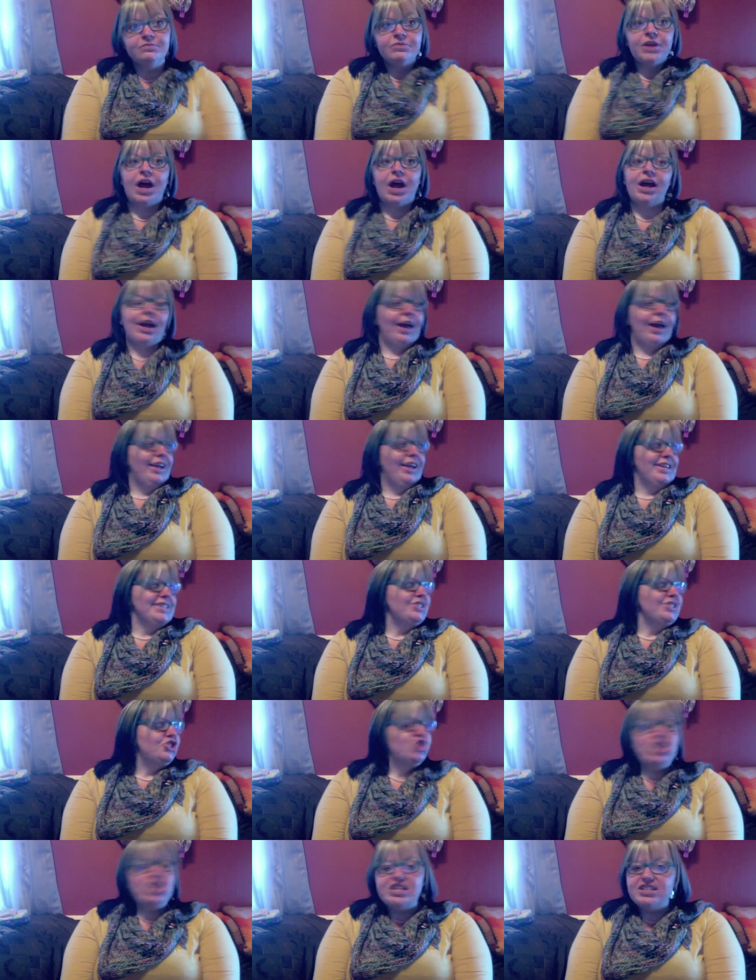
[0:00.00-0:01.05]
And I ate
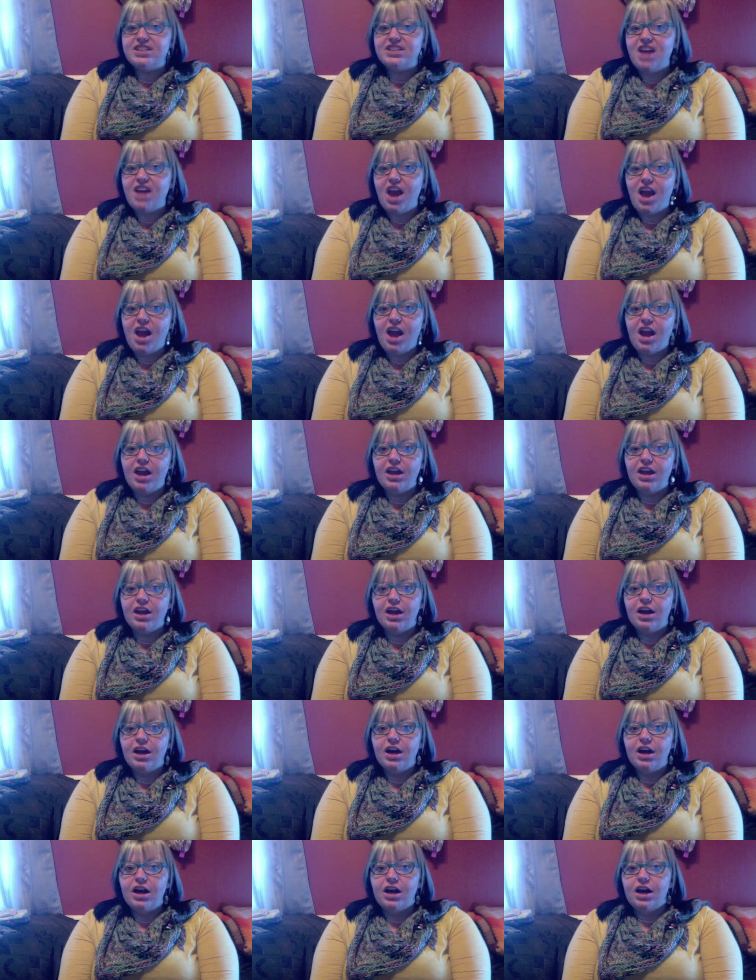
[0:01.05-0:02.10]
cheesecake.
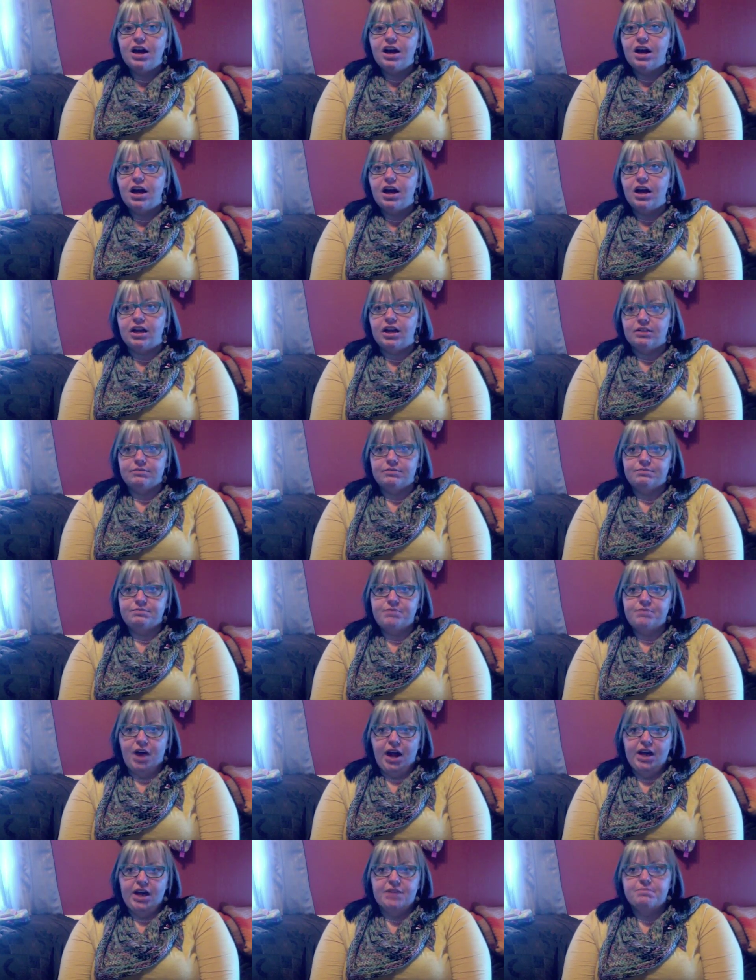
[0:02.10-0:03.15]
I
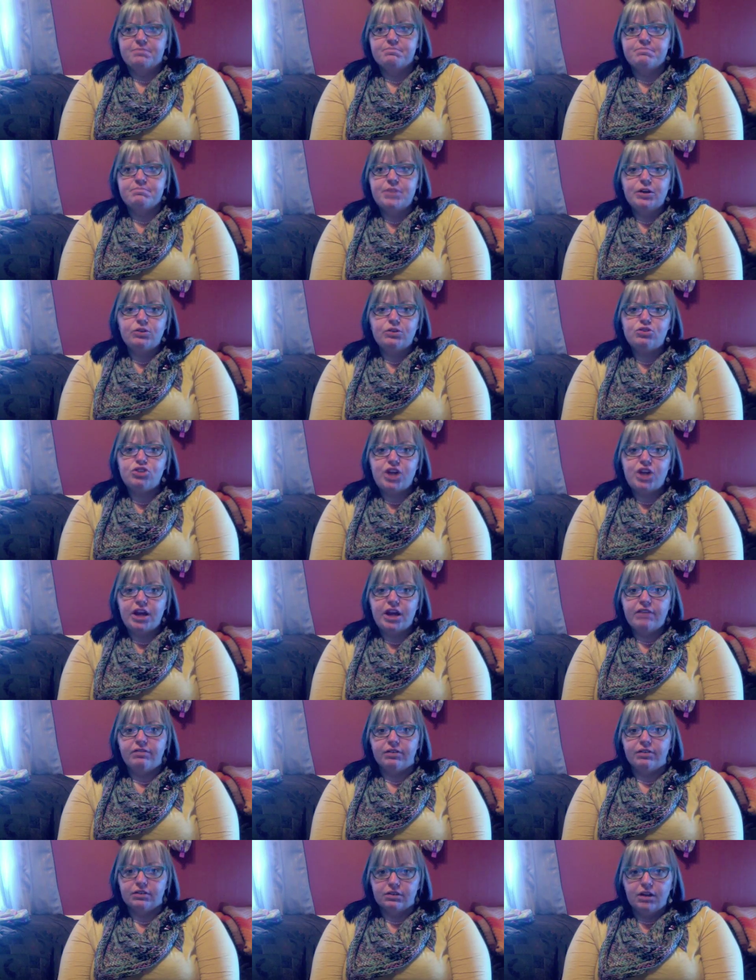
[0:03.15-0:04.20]
had a milkshake
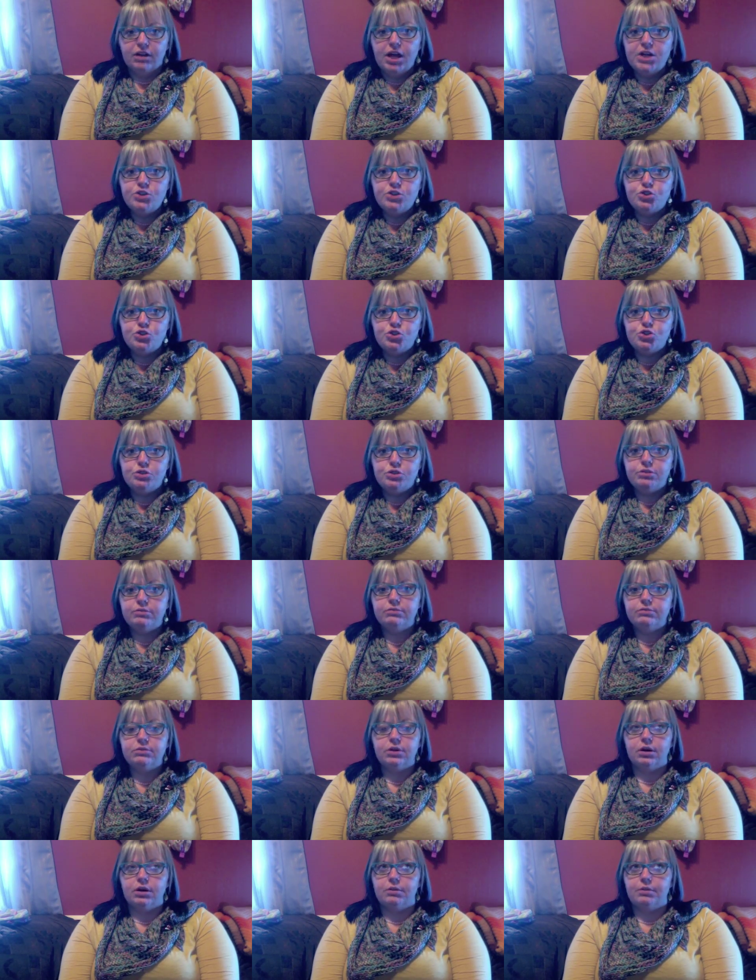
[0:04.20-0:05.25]
for lunch.
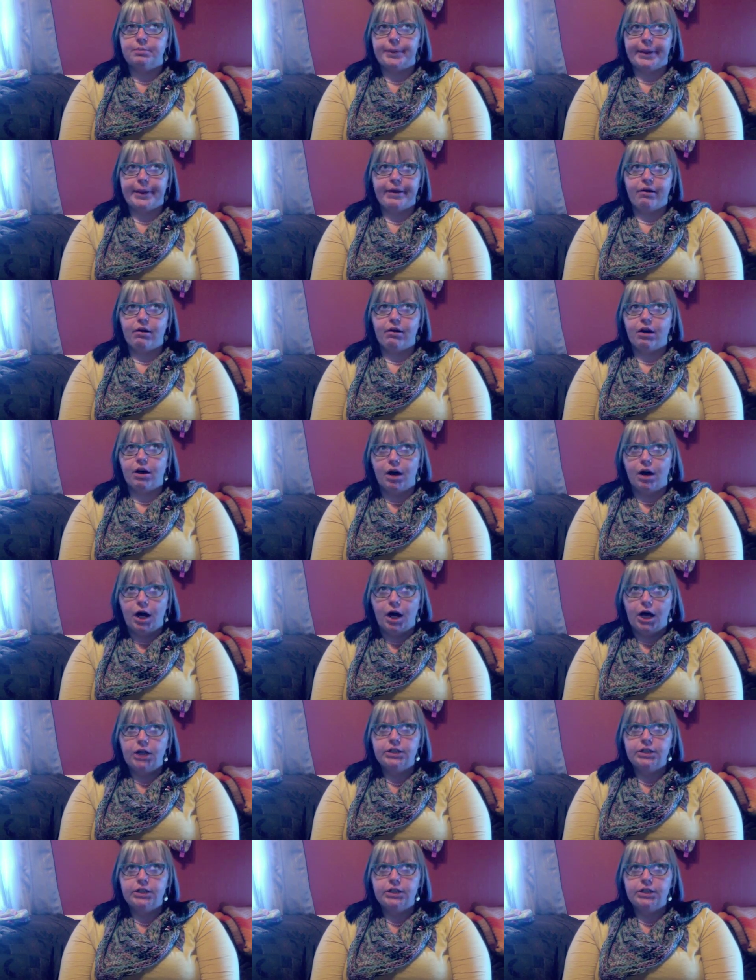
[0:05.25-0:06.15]
Oh my god.